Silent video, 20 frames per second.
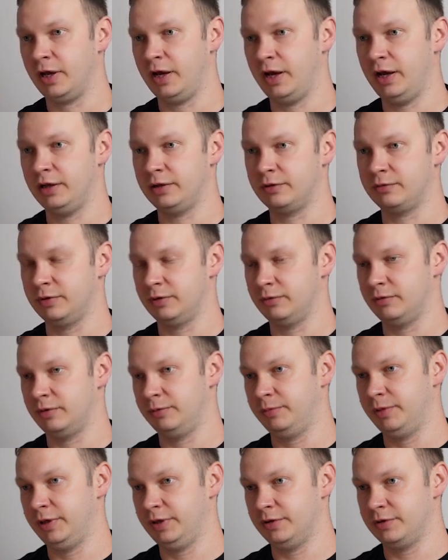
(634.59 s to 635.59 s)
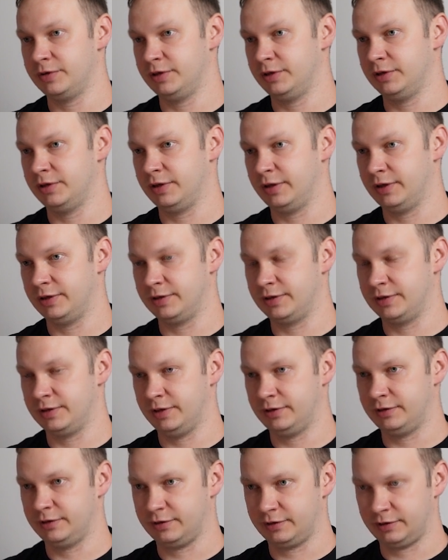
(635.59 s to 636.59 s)
and we will be using
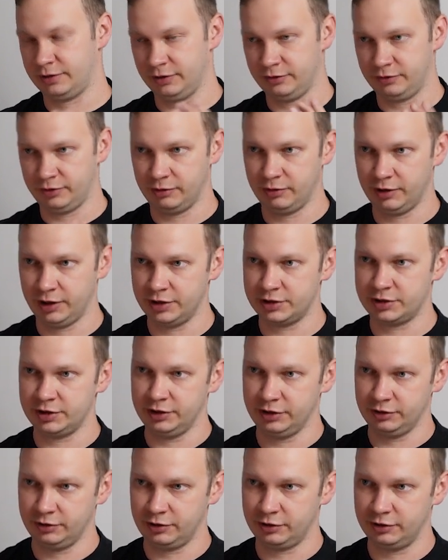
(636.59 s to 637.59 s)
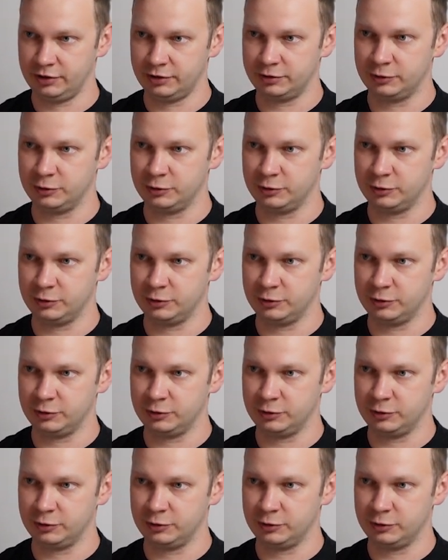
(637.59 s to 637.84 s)
that configuration in order